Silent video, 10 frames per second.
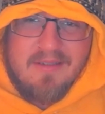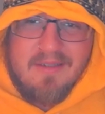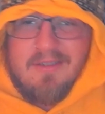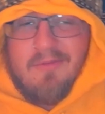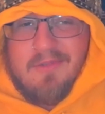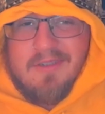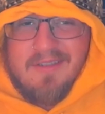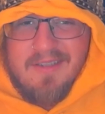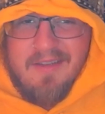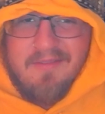It's almost a
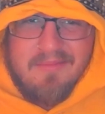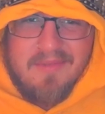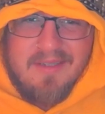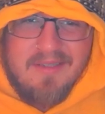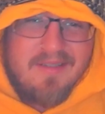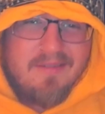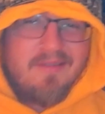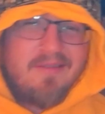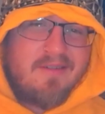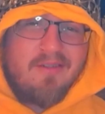7, but it's still
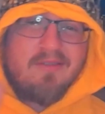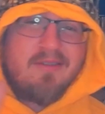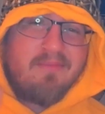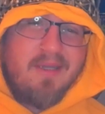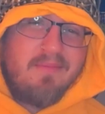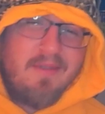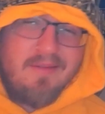closer to maybe,